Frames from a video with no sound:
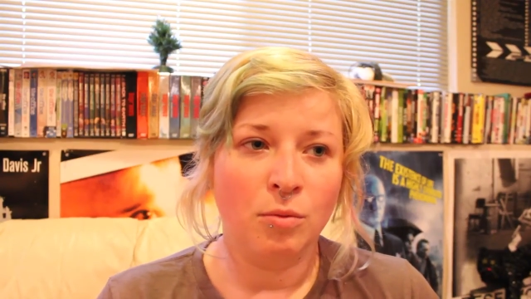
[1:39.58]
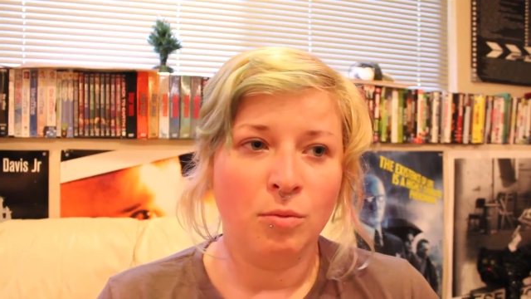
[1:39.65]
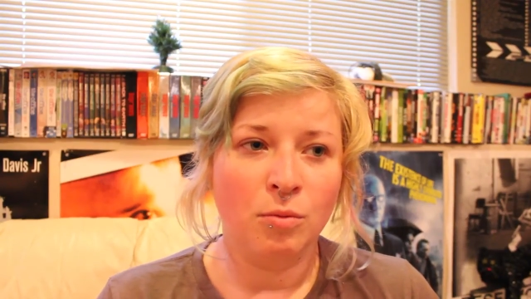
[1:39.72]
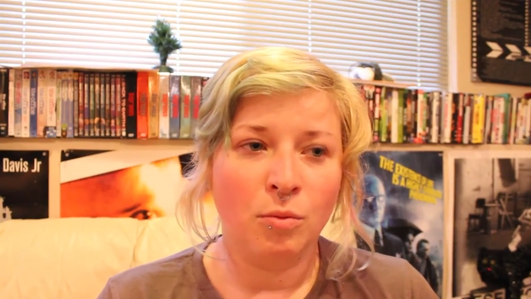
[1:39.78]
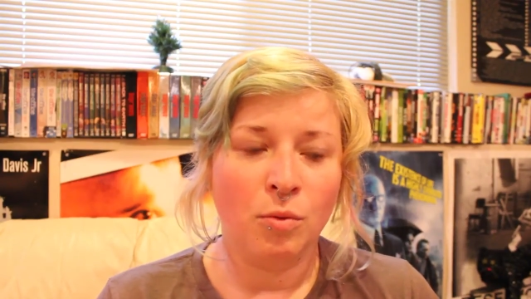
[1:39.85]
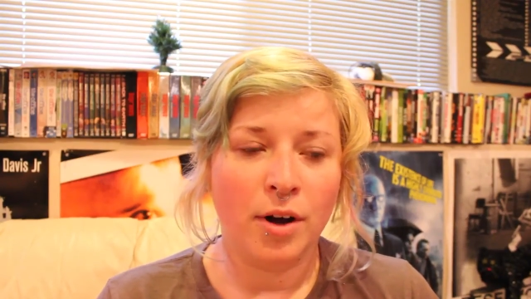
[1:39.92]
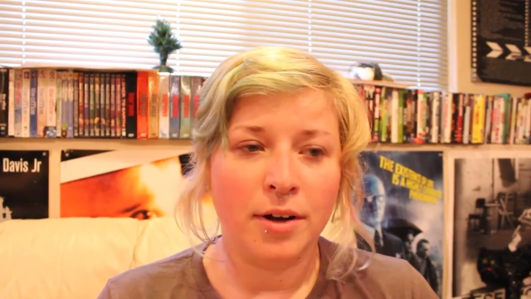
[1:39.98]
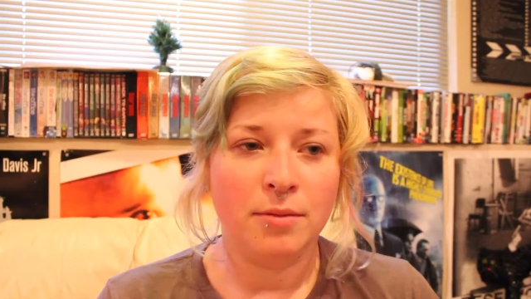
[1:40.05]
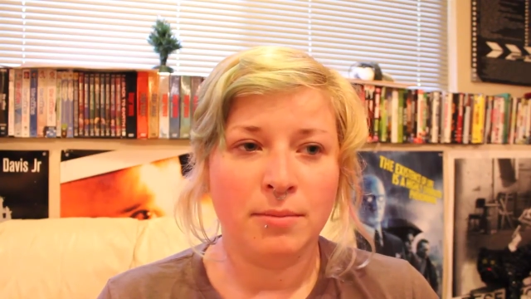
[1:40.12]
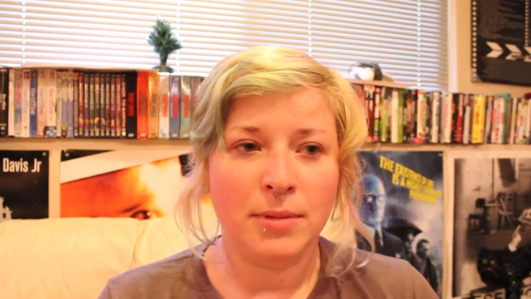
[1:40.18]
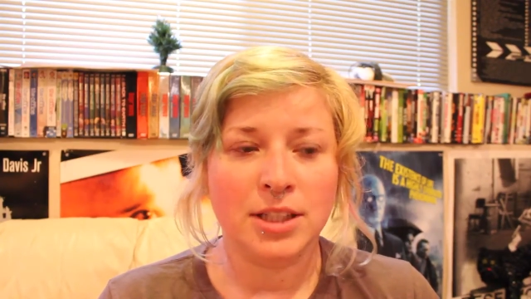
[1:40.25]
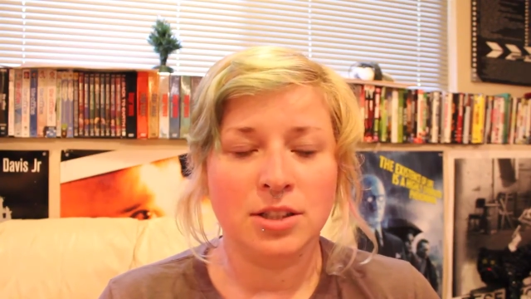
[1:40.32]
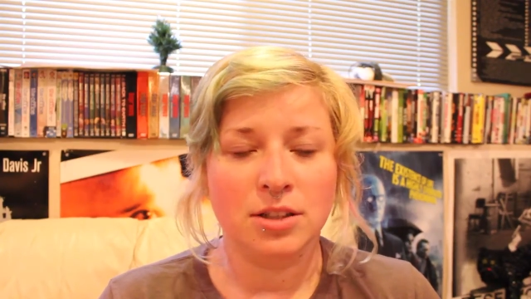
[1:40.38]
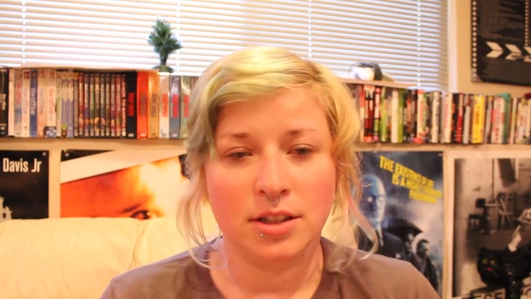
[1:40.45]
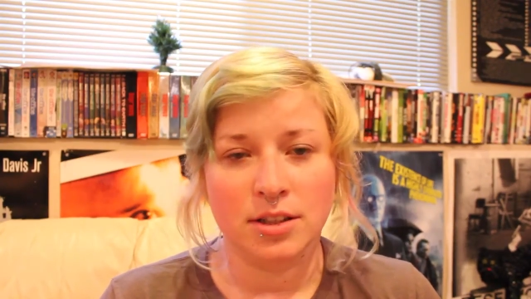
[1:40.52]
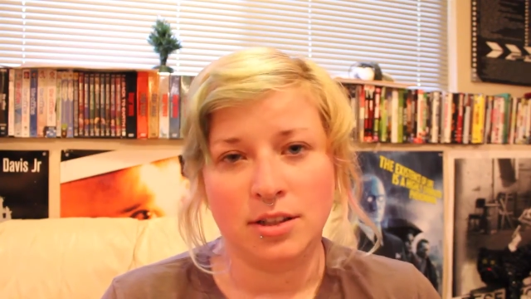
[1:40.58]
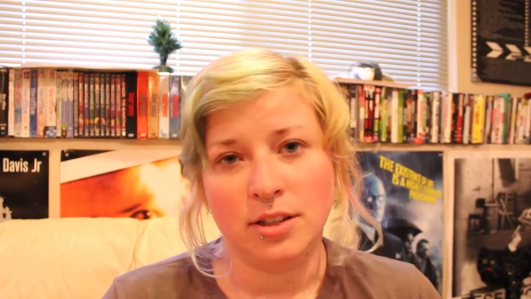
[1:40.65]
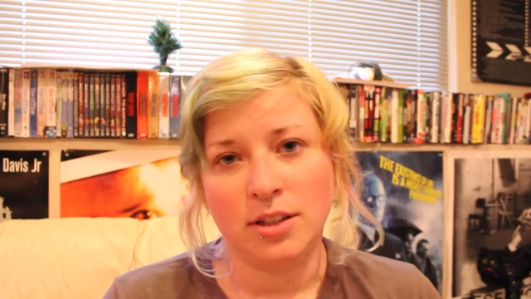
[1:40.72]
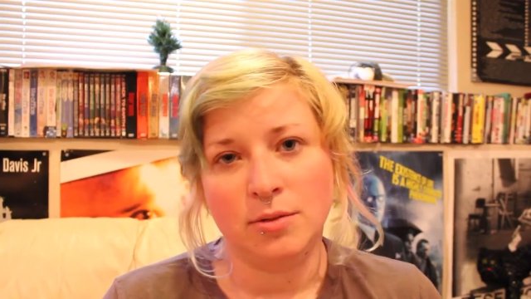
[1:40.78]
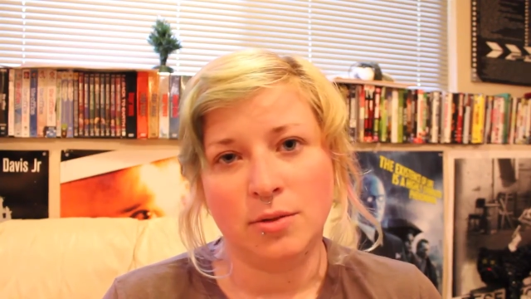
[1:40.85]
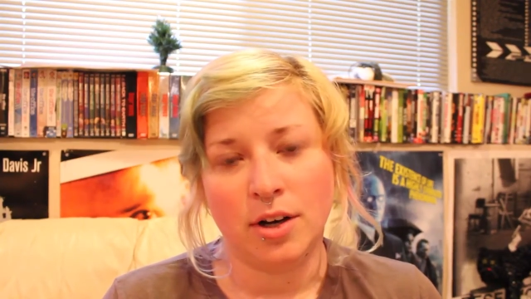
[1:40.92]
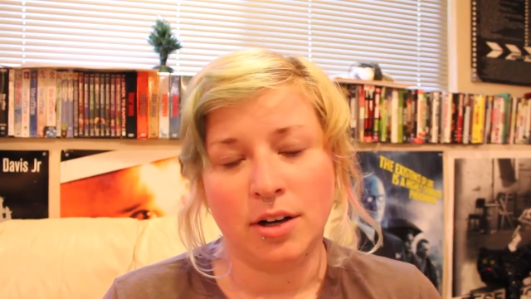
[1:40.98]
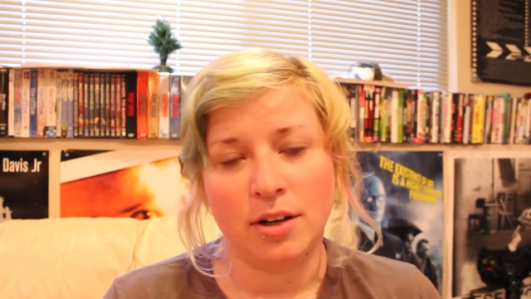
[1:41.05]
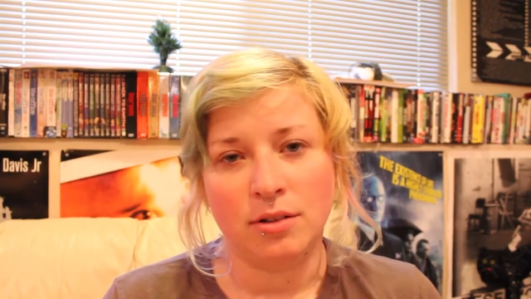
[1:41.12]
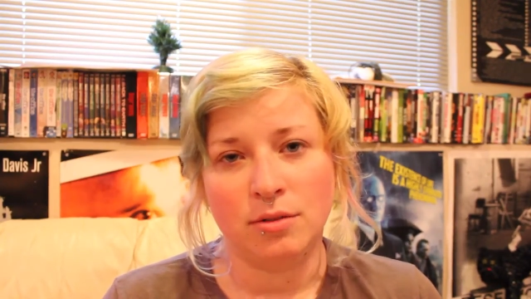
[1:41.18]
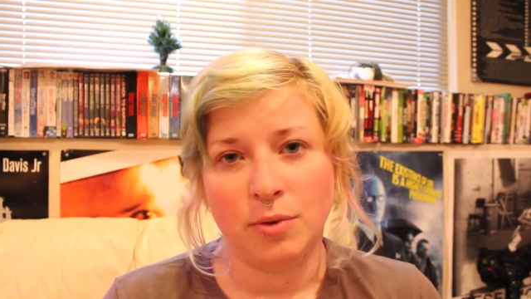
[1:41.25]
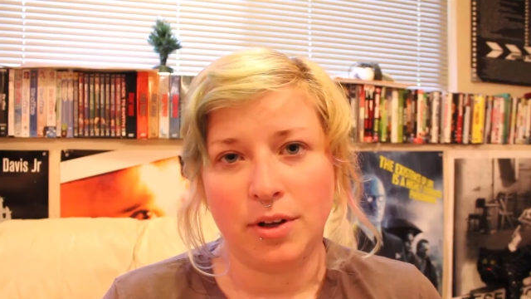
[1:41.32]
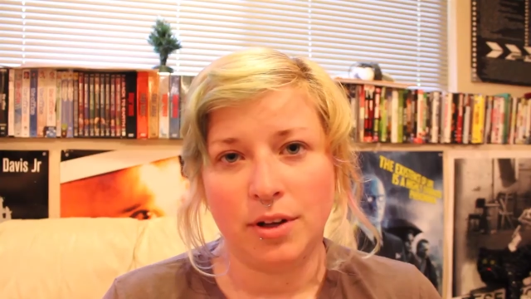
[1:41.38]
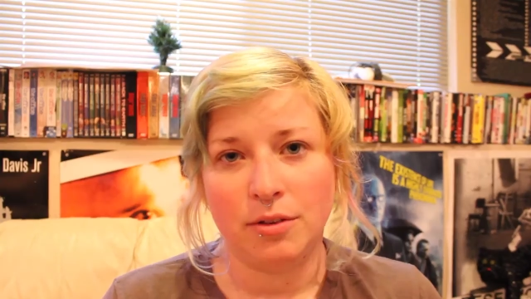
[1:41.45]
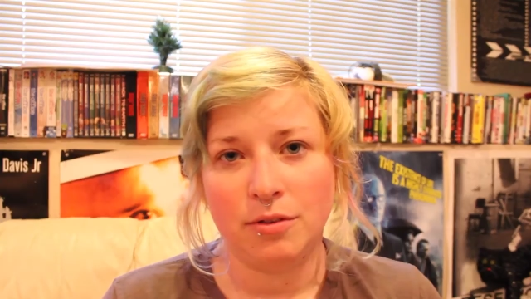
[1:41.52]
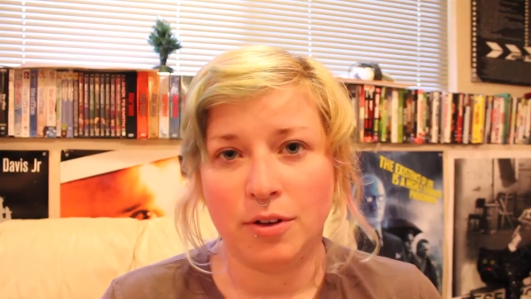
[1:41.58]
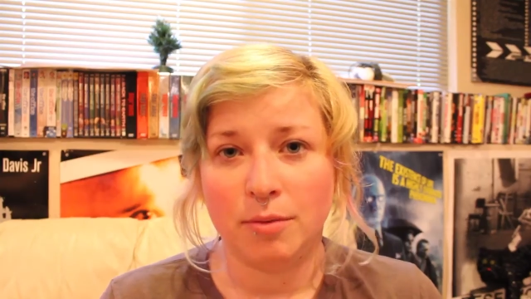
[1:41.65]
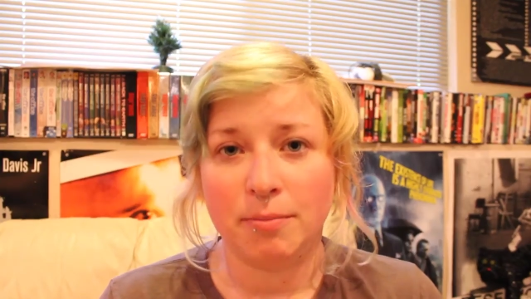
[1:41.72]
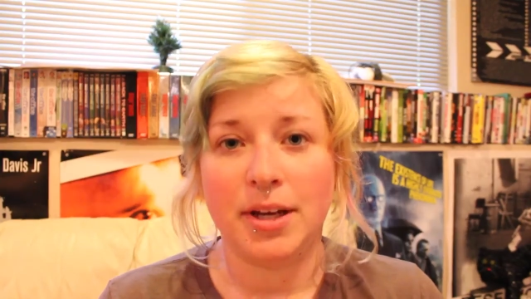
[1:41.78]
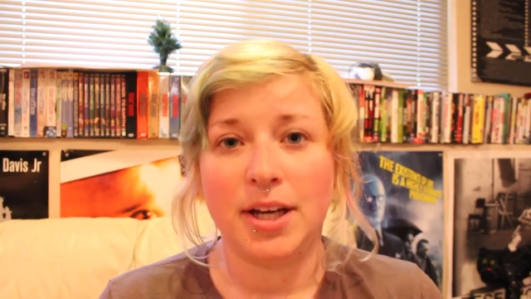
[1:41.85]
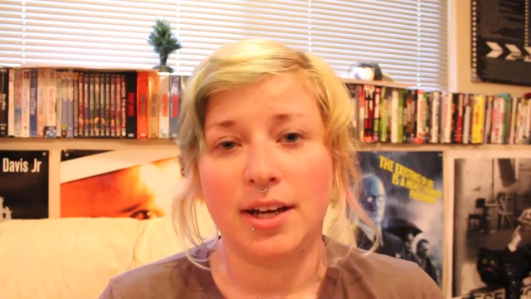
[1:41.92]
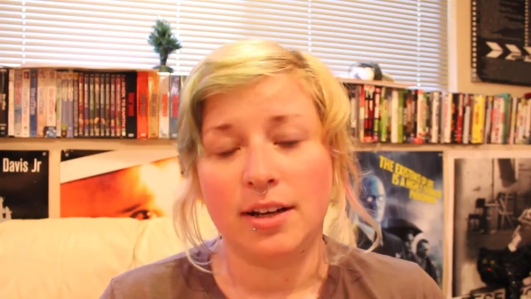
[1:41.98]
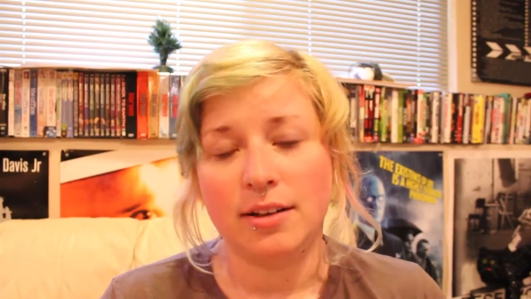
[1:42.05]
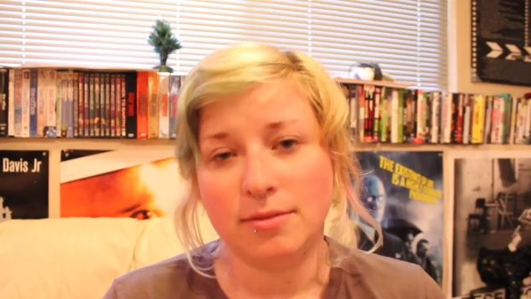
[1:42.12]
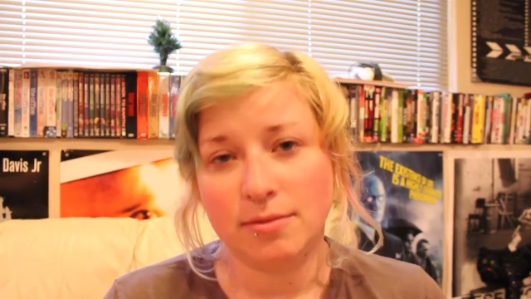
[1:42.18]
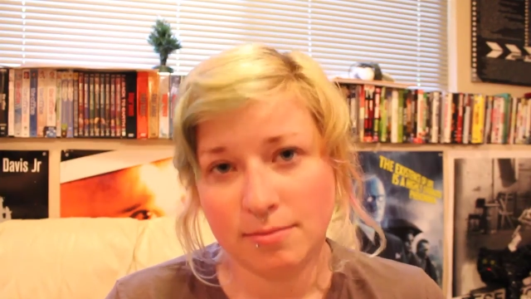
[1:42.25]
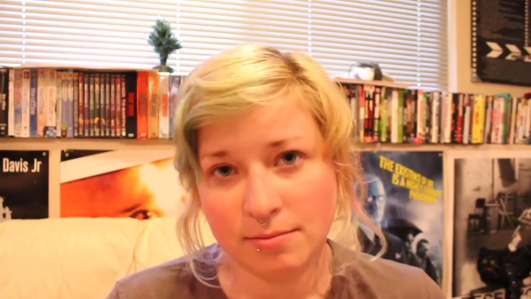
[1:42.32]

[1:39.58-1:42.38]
want me to continue on with filmmaking,